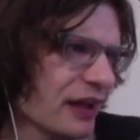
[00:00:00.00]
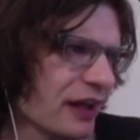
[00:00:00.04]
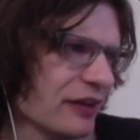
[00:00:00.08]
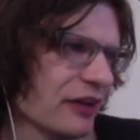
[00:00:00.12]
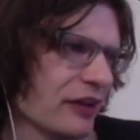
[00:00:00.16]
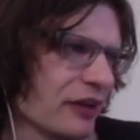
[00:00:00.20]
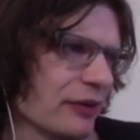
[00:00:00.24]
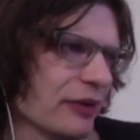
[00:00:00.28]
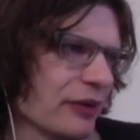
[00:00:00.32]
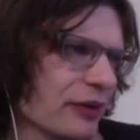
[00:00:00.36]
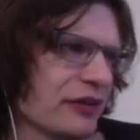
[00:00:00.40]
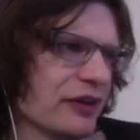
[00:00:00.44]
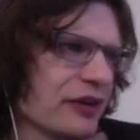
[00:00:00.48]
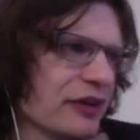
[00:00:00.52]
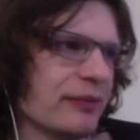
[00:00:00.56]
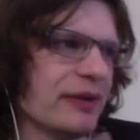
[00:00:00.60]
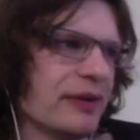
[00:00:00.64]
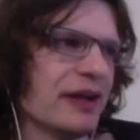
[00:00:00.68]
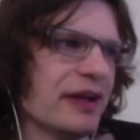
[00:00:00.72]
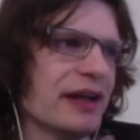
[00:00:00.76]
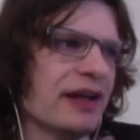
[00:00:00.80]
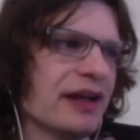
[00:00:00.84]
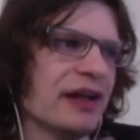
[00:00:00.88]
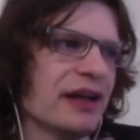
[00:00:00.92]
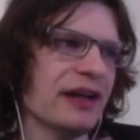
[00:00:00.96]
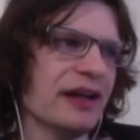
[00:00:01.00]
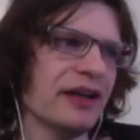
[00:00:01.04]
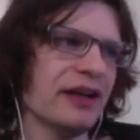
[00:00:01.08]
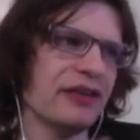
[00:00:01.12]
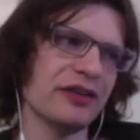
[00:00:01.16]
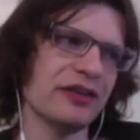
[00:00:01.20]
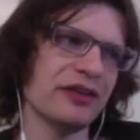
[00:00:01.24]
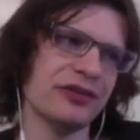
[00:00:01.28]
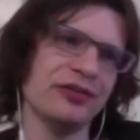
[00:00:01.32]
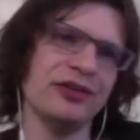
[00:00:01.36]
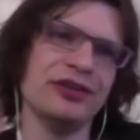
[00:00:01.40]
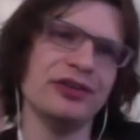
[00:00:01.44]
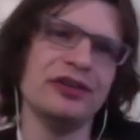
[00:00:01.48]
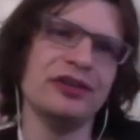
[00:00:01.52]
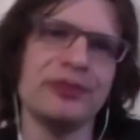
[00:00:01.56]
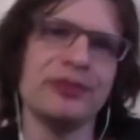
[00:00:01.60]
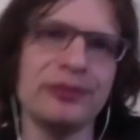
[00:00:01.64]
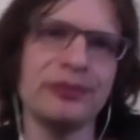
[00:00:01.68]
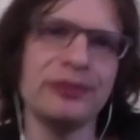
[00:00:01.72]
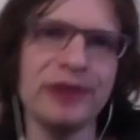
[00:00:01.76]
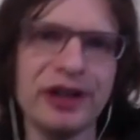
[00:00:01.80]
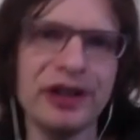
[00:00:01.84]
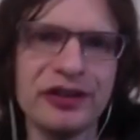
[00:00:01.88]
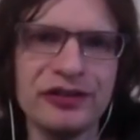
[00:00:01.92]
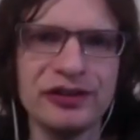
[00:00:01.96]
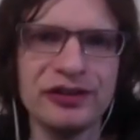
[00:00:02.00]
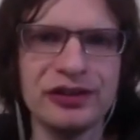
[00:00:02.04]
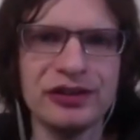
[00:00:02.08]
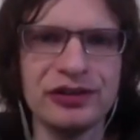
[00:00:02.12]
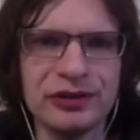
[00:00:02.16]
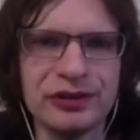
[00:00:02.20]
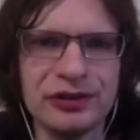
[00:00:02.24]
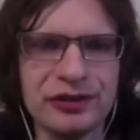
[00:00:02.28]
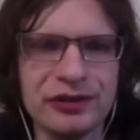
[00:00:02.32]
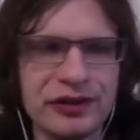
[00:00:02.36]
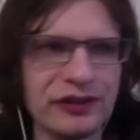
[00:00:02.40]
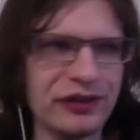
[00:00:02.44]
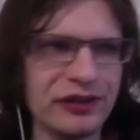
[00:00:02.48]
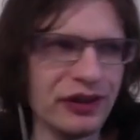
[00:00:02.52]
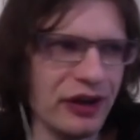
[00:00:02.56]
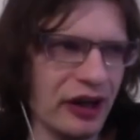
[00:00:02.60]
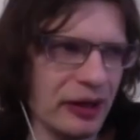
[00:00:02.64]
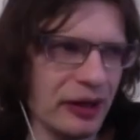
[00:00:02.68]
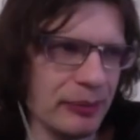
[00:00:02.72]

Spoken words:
And likewise here. So there's a few different ways you can do this.